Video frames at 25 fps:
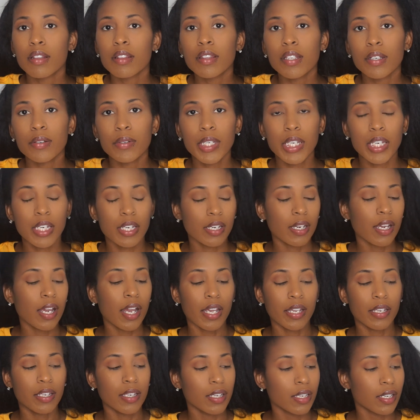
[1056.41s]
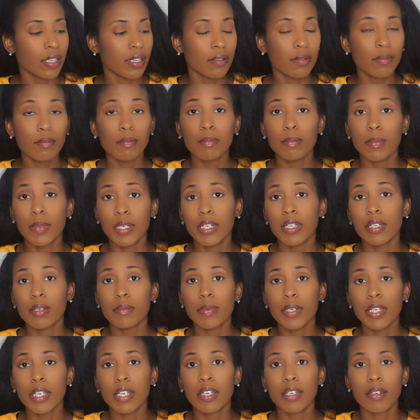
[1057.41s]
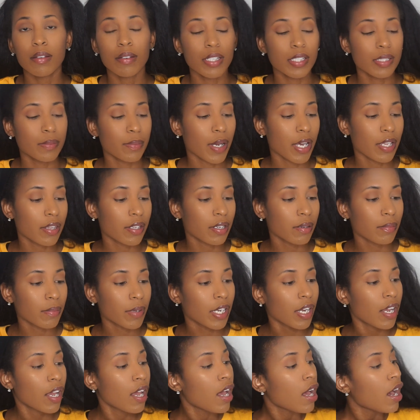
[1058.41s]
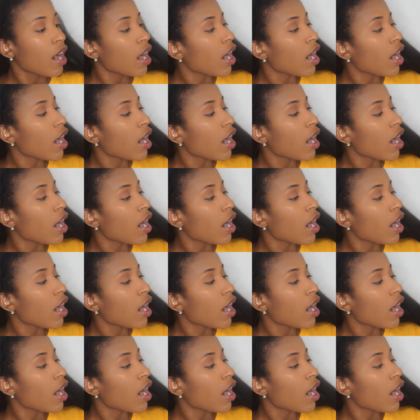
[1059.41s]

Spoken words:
Low key, high key, medium key, it's bothering me.